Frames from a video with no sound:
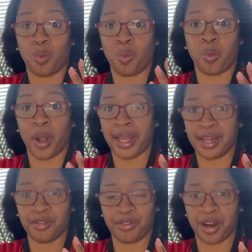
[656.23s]

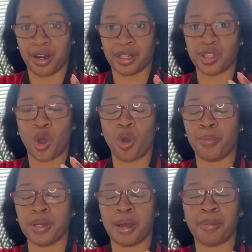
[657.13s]
waiting for her to
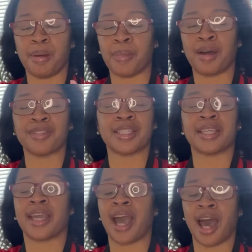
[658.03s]
open up her mouth to
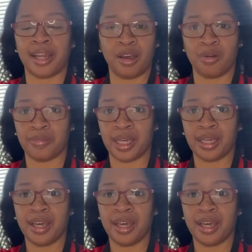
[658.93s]
say, God, help me.